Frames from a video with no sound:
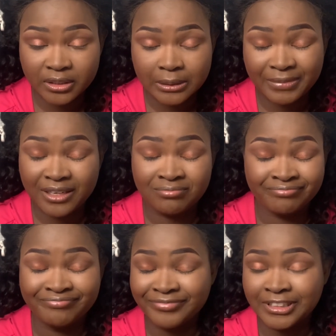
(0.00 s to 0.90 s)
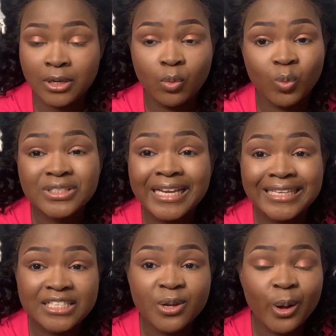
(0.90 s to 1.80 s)
I mean, water
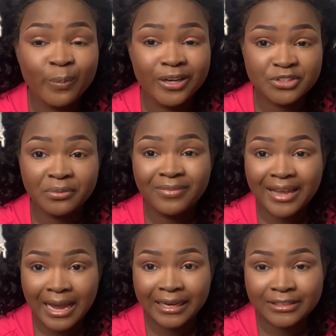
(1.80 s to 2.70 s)
easily comes out from my eye.